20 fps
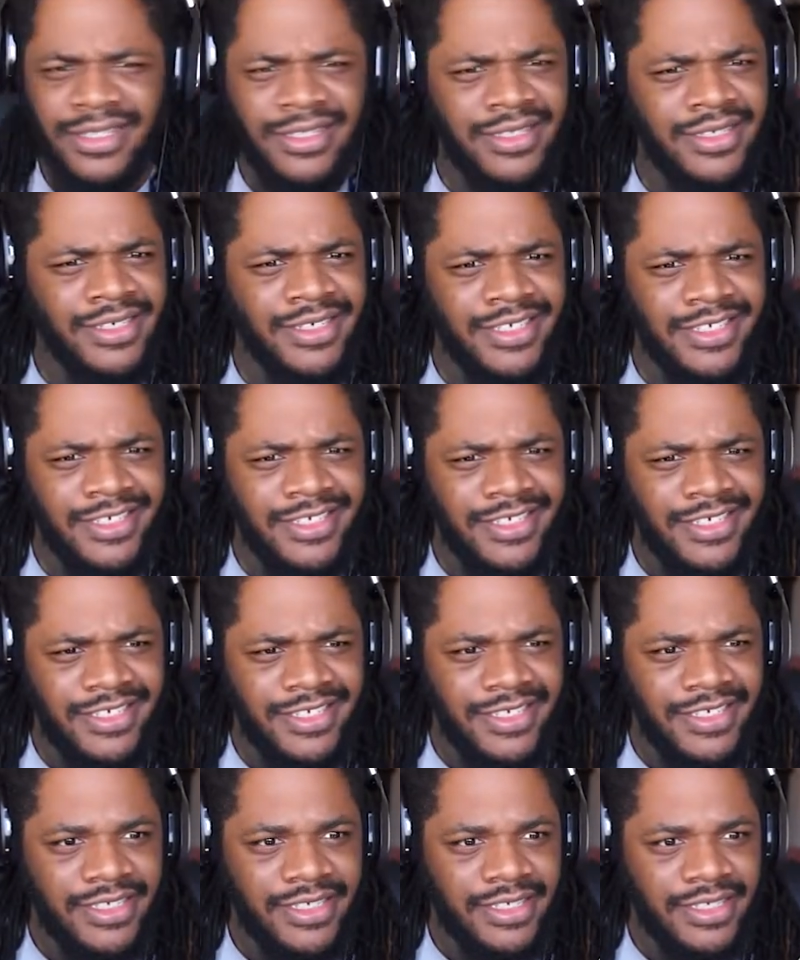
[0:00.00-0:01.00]

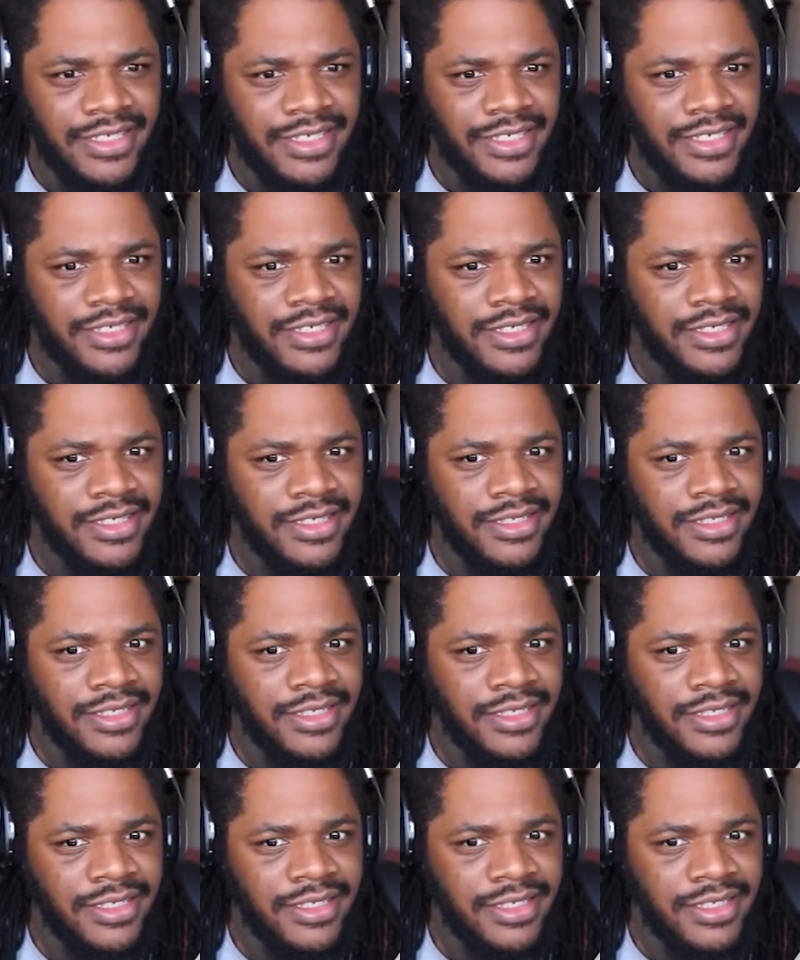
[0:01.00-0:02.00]

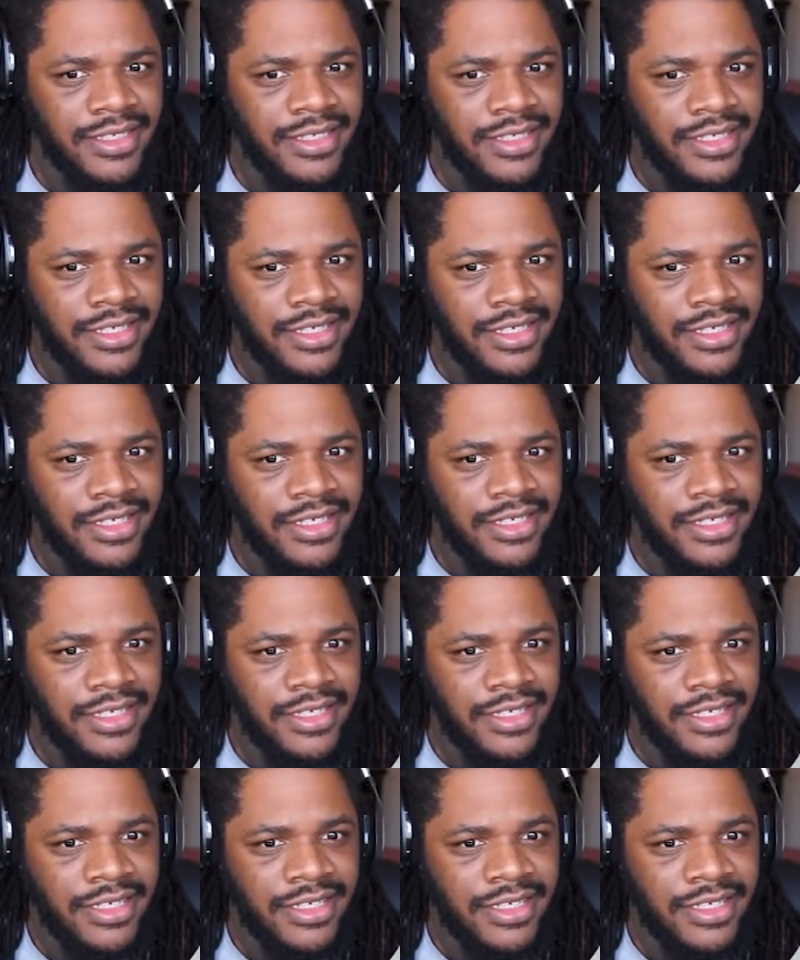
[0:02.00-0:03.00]

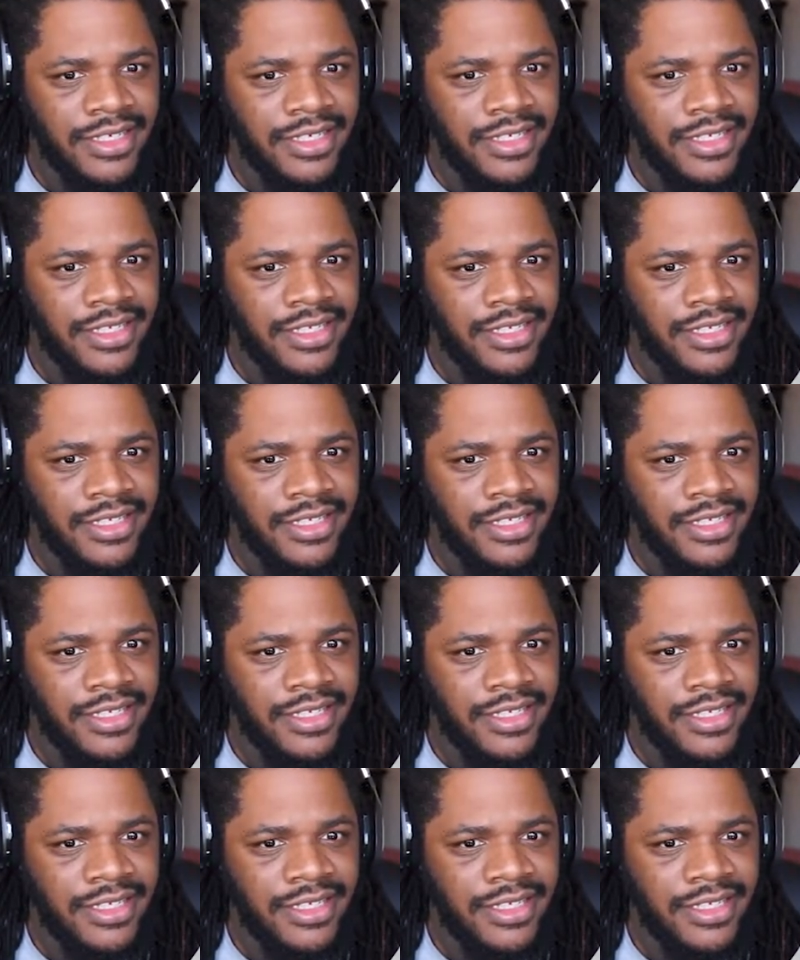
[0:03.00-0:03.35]
Nobody speaks.